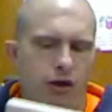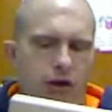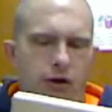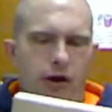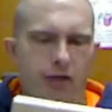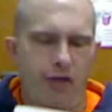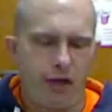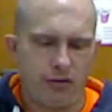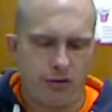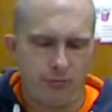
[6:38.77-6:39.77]
All right,
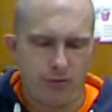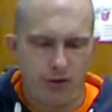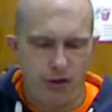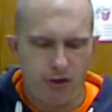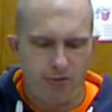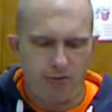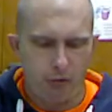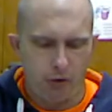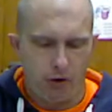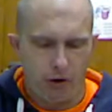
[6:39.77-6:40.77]
then complete
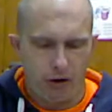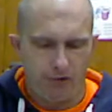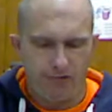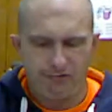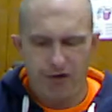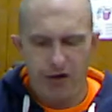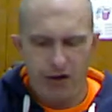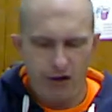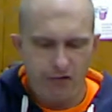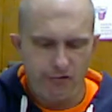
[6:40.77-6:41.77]
4 and
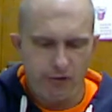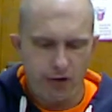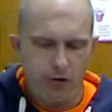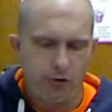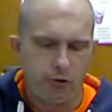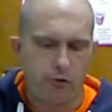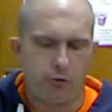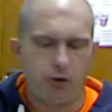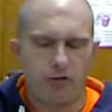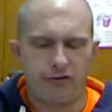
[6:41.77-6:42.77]
5. In your own
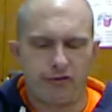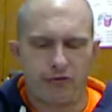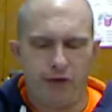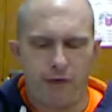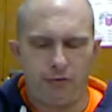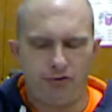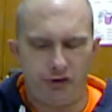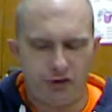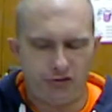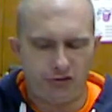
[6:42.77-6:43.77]
words, describe the
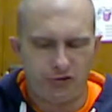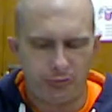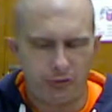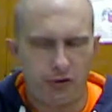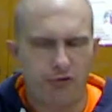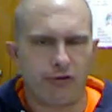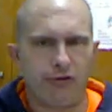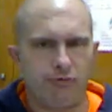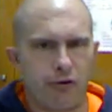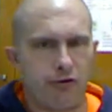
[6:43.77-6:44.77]
change that took place for the
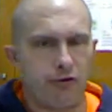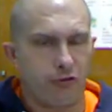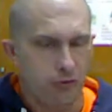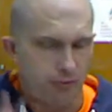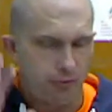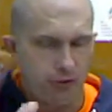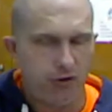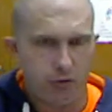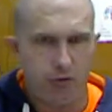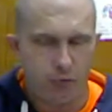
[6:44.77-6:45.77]
speaker. So put it
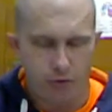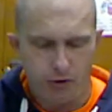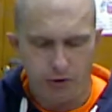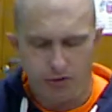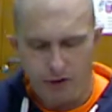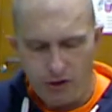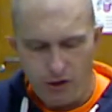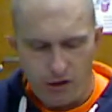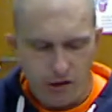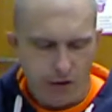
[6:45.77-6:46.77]
in your own words.
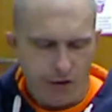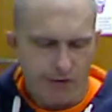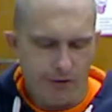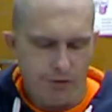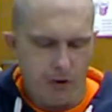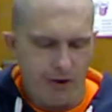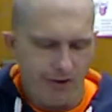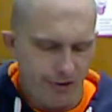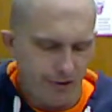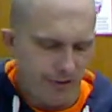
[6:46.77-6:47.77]

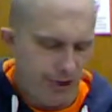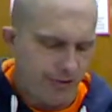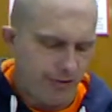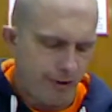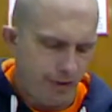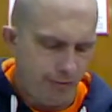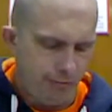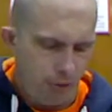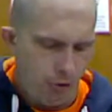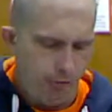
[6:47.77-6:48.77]
Summarize the events of the
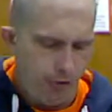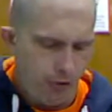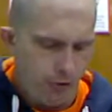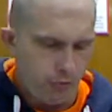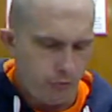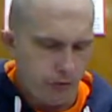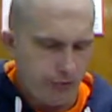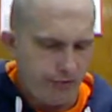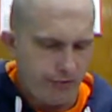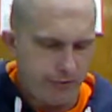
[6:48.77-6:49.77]
poem in your own
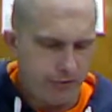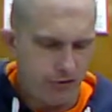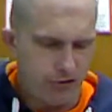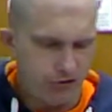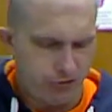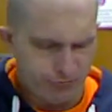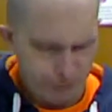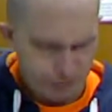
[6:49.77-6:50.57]
words, which